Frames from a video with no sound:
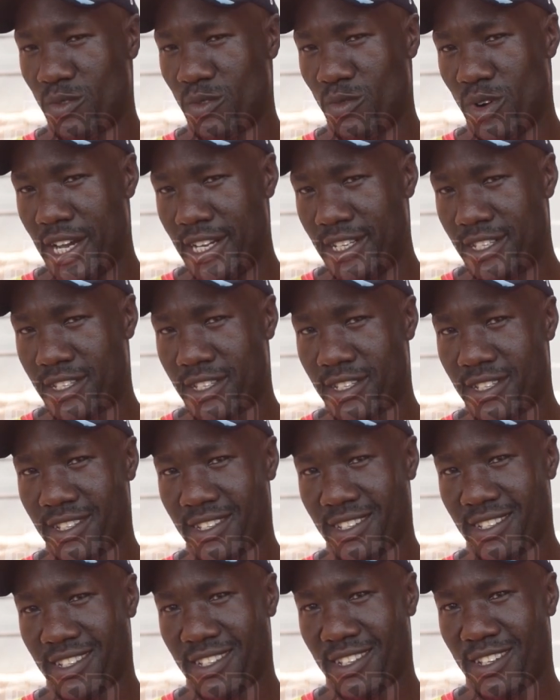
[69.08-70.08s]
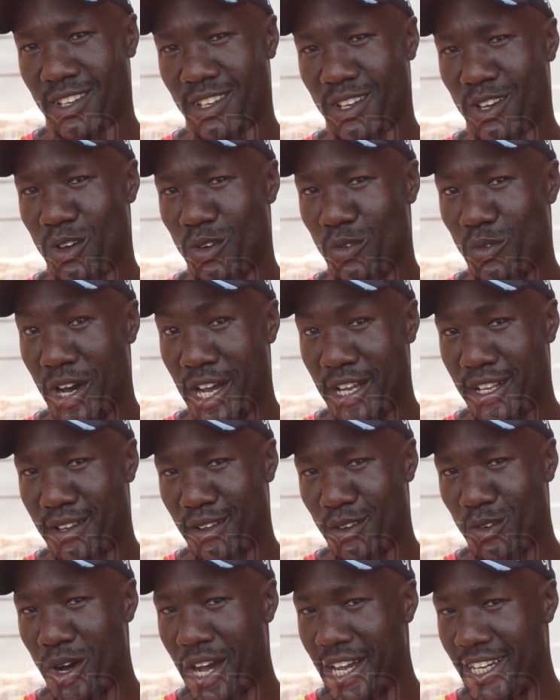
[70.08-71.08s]
white white
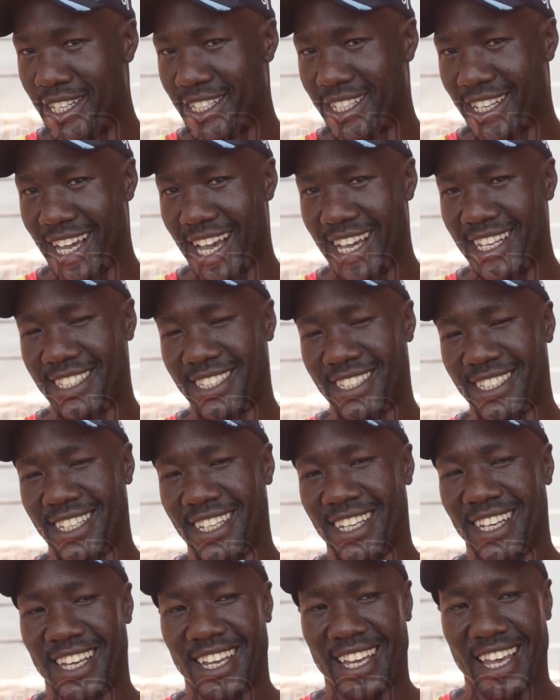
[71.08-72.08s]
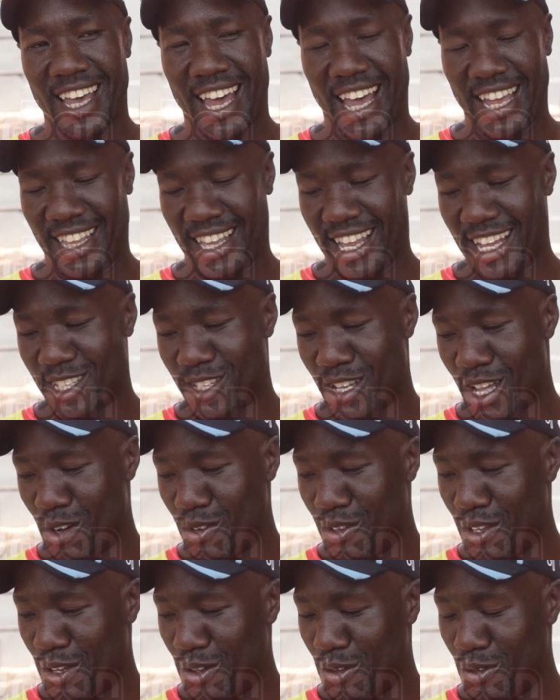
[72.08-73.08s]
white guys, and that's how
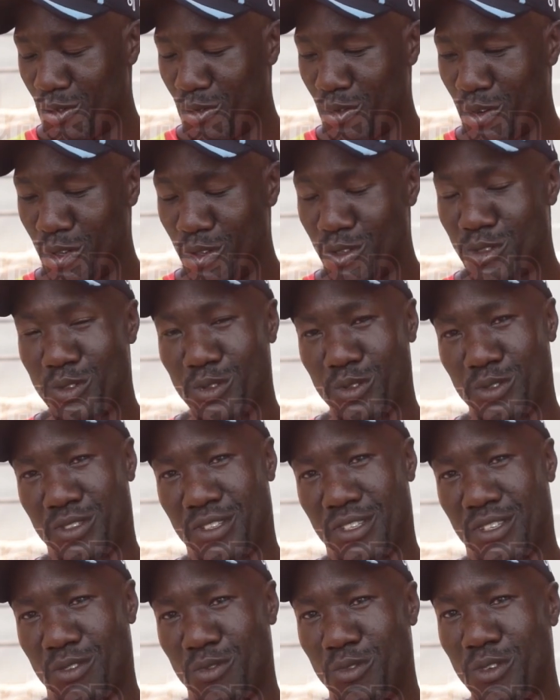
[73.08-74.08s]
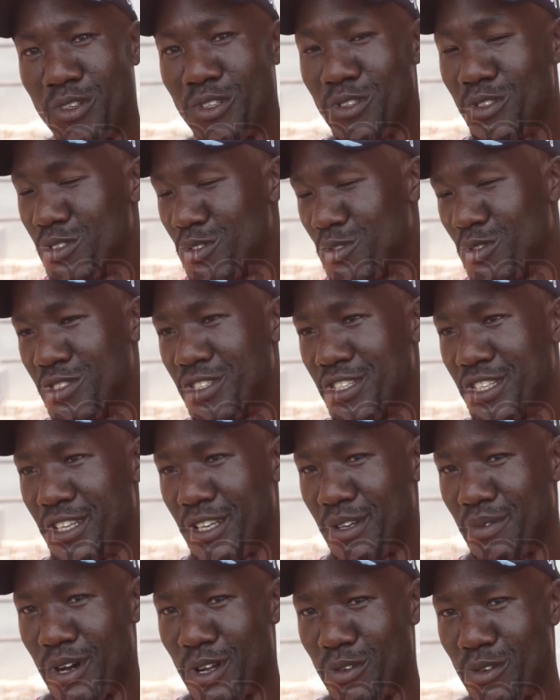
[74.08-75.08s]
they we used to we used to
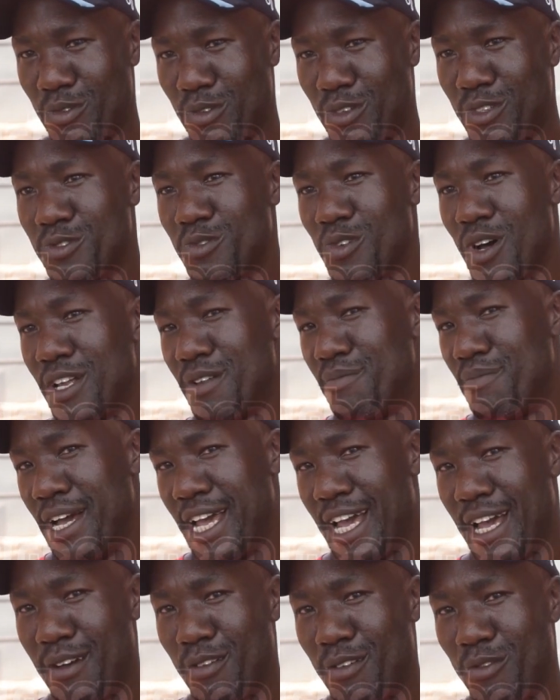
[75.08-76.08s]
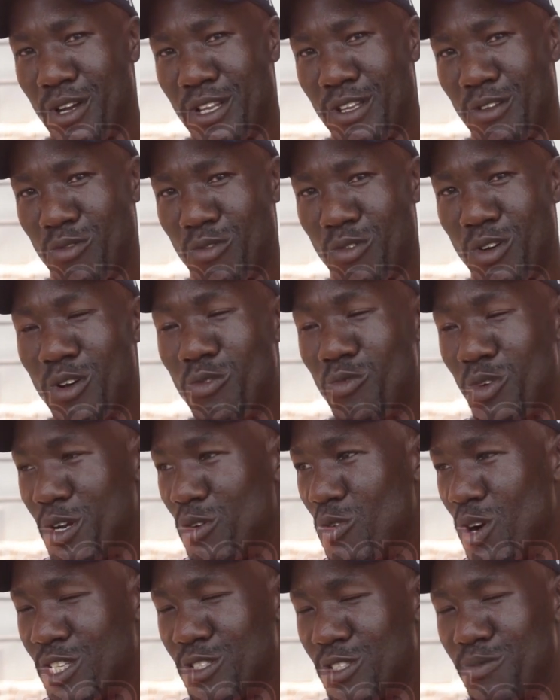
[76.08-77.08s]
see him, and we used to admire when he, when
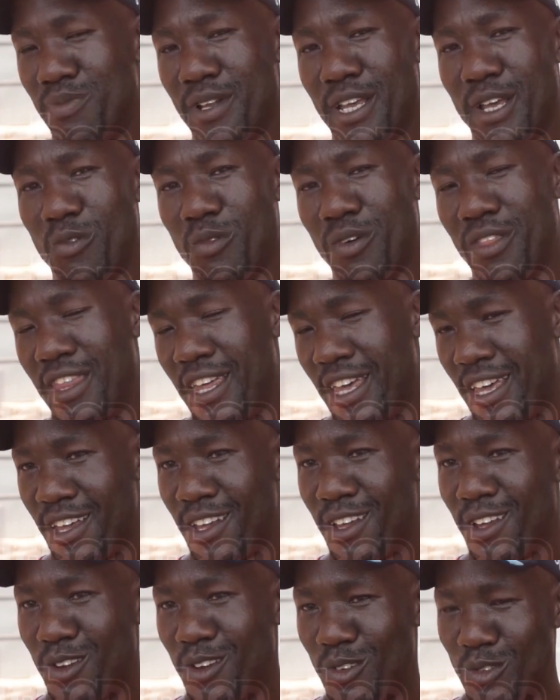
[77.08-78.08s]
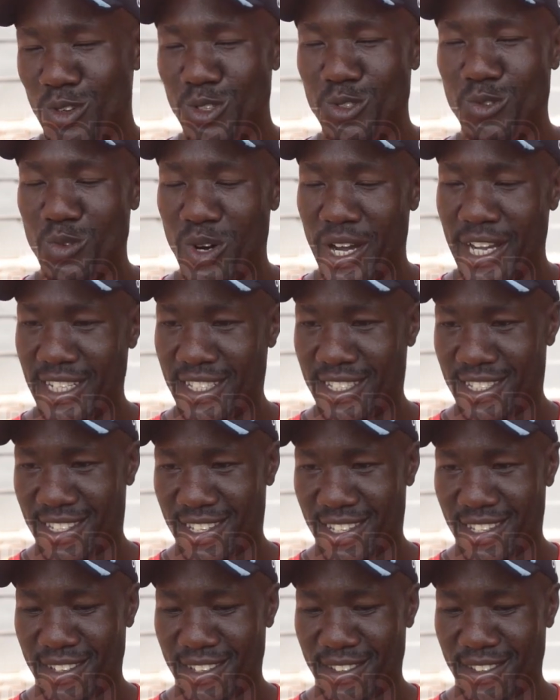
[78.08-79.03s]
he was playing with the, those whites.